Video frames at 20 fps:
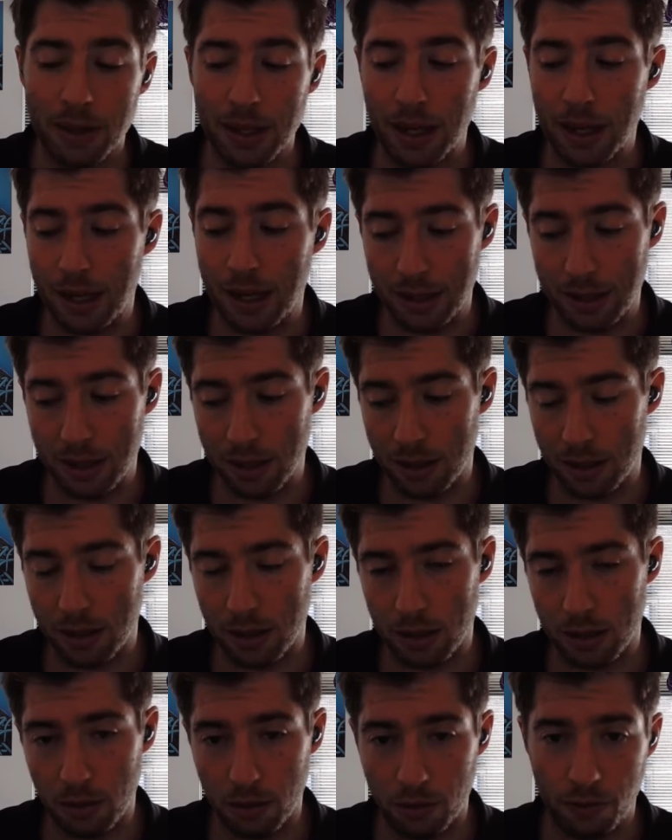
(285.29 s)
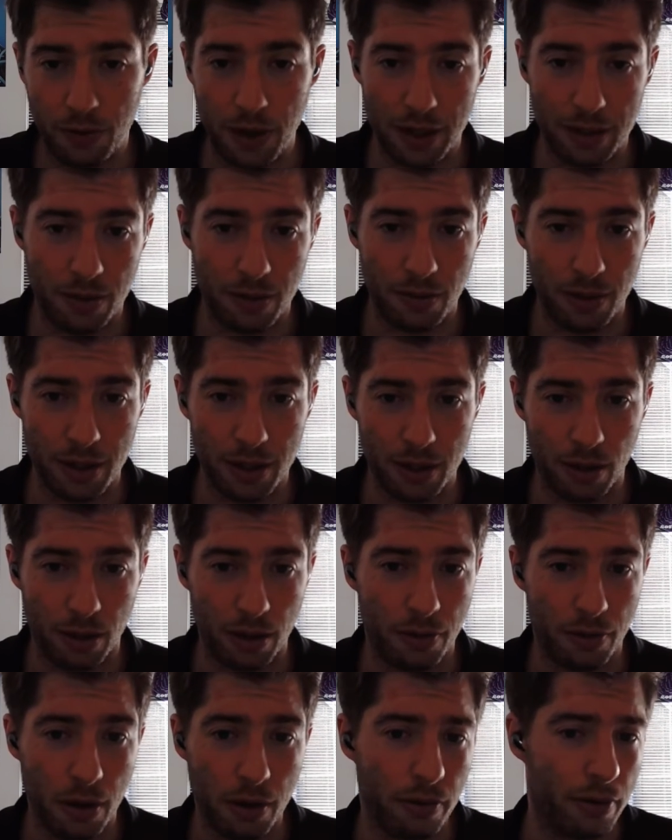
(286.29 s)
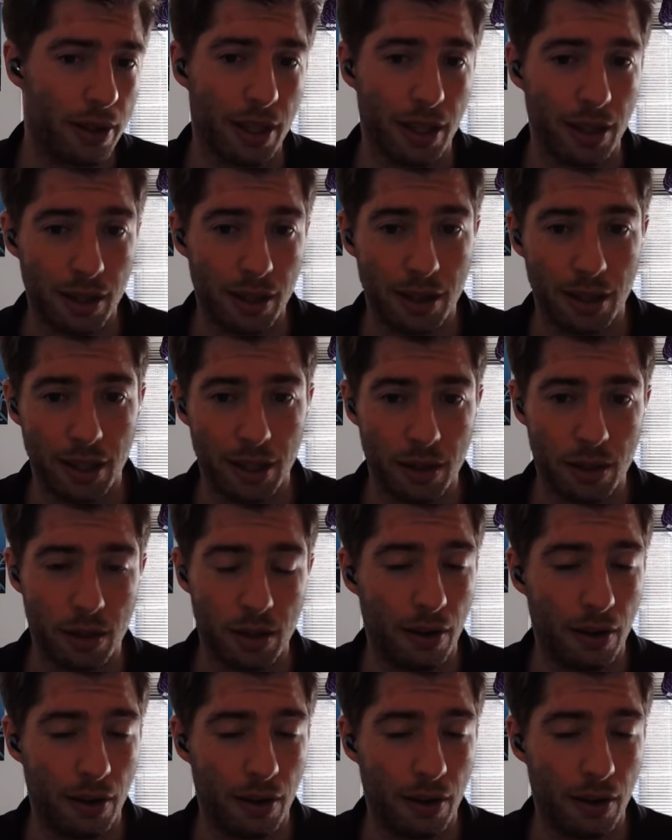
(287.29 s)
and you effectively kind of overthink things.